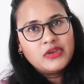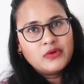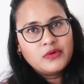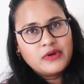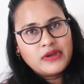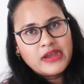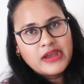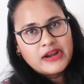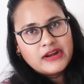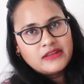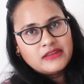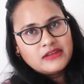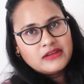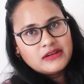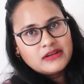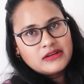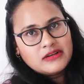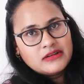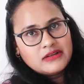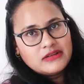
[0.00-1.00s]
you get
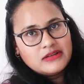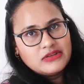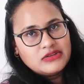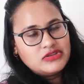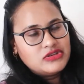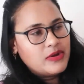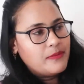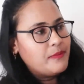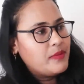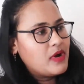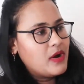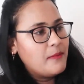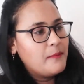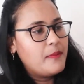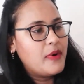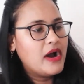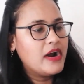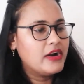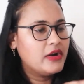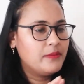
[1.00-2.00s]
the zip
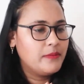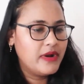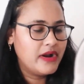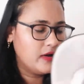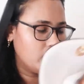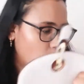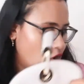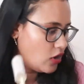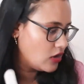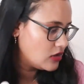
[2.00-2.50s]
compartment.